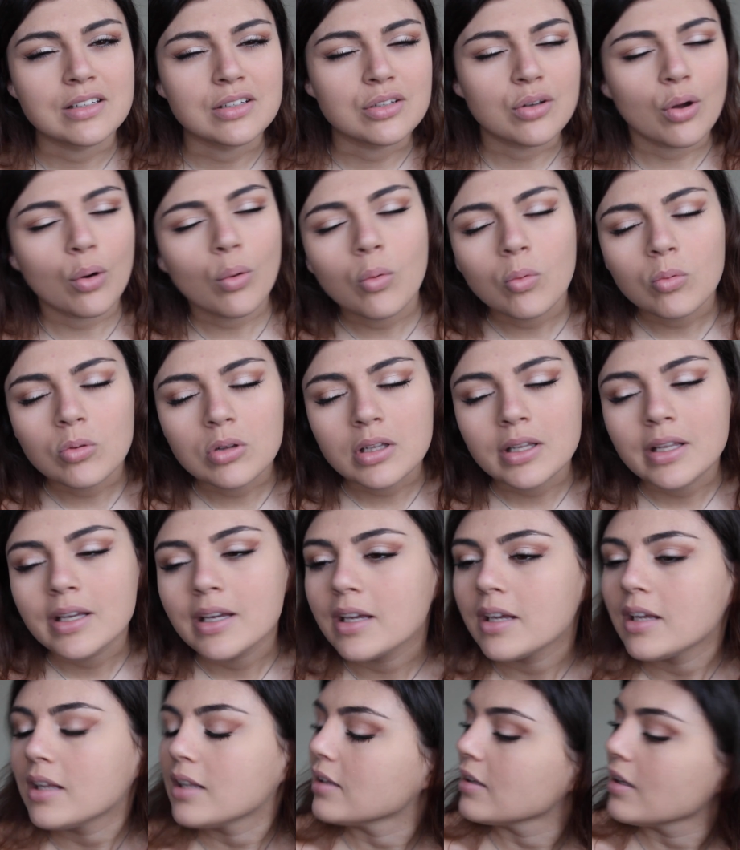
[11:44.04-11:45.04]

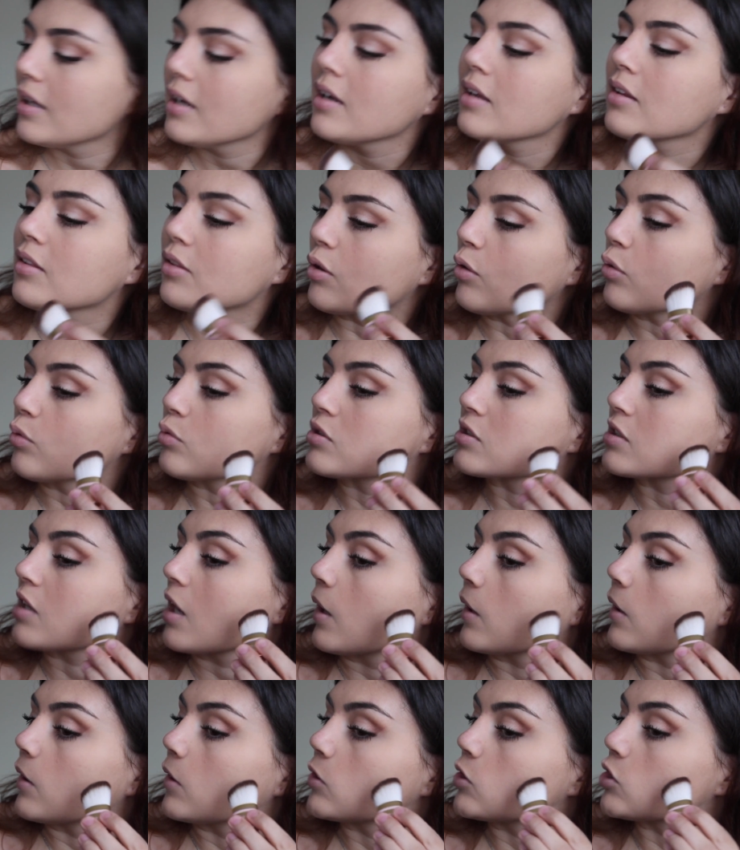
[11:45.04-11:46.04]
Dolan, like those
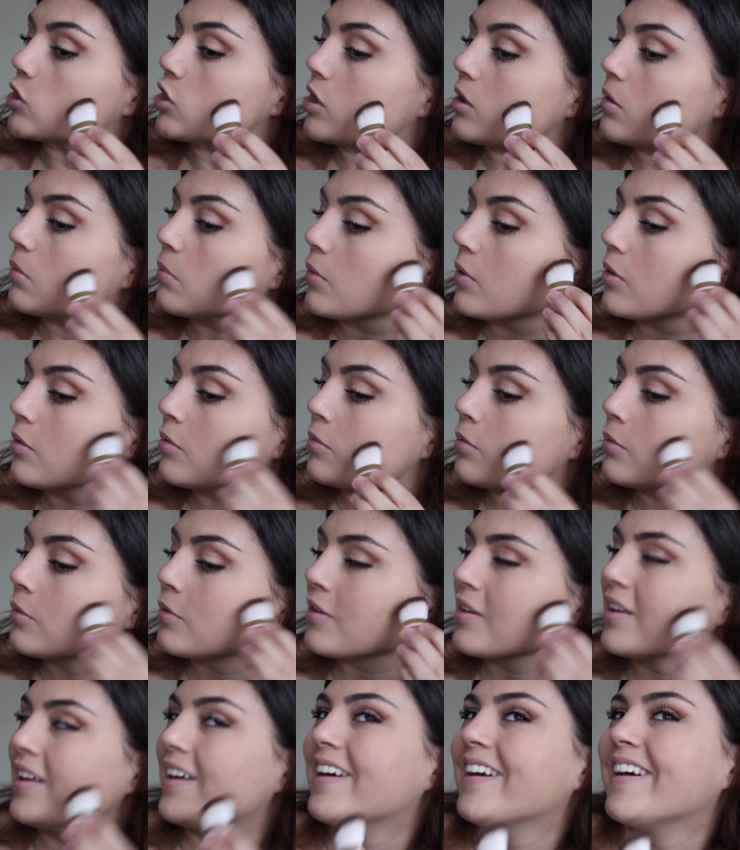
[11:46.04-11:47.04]
kind of
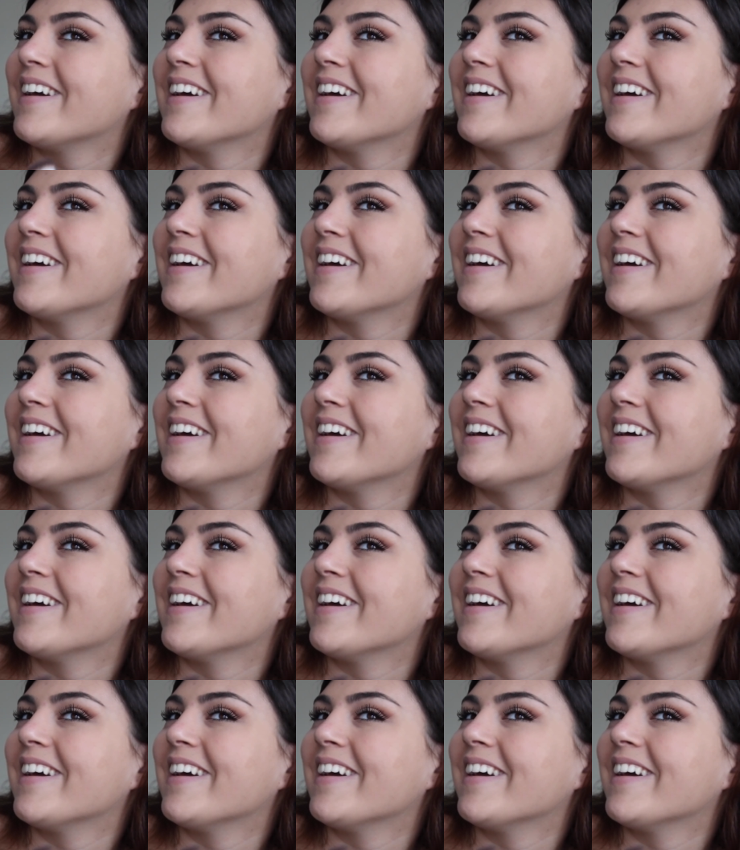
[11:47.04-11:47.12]
cheekbones.